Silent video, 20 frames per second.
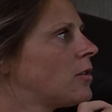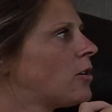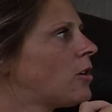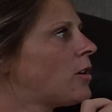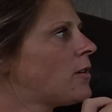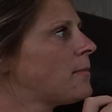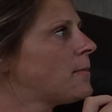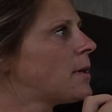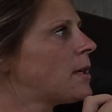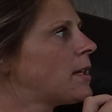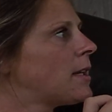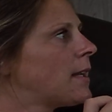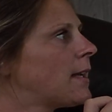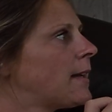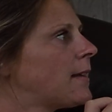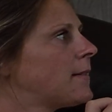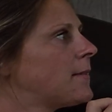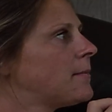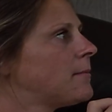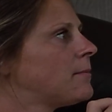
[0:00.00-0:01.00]
on
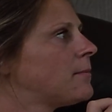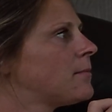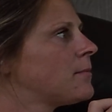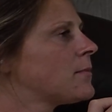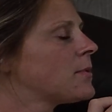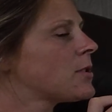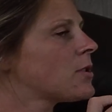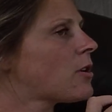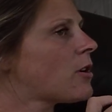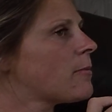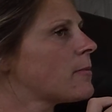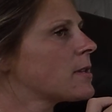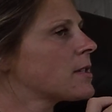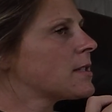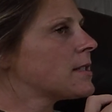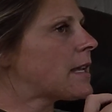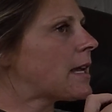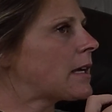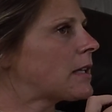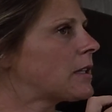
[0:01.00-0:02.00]
Monday. So I'm
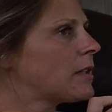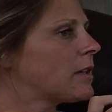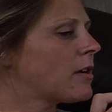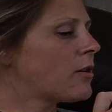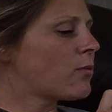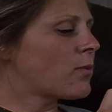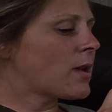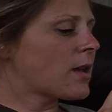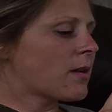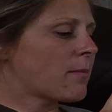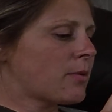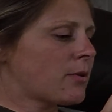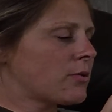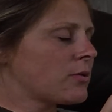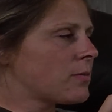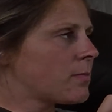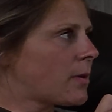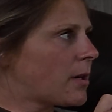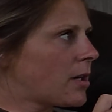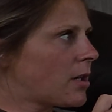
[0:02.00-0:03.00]
exactly a week
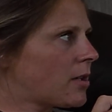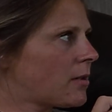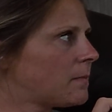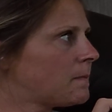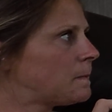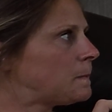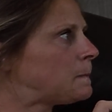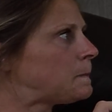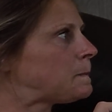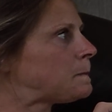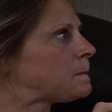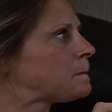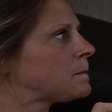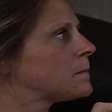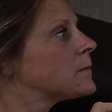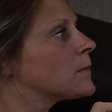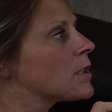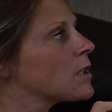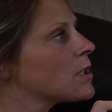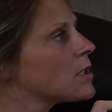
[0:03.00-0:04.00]
postpartum
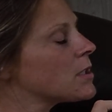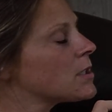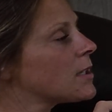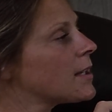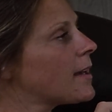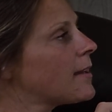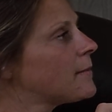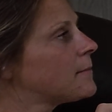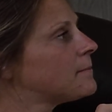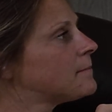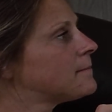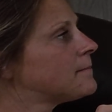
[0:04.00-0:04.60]
today.